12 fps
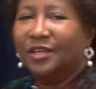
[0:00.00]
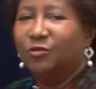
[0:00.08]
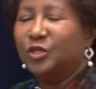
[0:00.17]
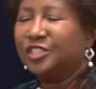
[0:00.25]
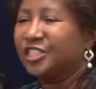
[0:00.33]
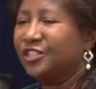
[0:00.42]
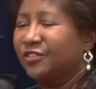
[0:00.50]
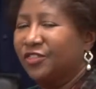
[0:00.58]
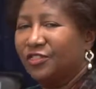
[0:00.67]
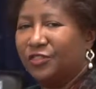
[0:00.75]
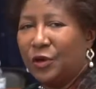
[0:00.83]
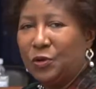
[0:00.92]
Was
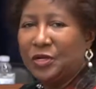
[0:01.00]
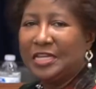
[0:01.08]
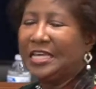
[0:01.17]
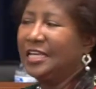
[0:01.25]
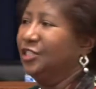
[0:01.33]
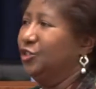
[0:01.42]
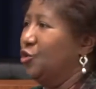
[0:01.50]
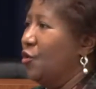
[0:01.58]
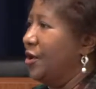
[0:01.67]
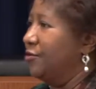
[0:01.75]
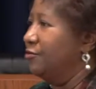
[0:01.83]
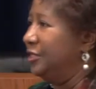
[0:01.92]
thoroughly
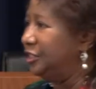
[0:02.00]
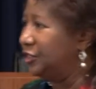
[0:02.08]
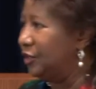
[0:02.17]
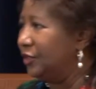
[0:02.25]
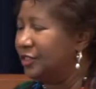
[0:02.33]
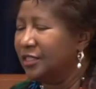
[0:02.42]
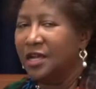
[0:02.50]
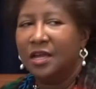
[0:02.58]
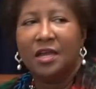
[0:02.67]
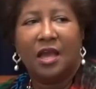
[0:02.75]
enjoying research.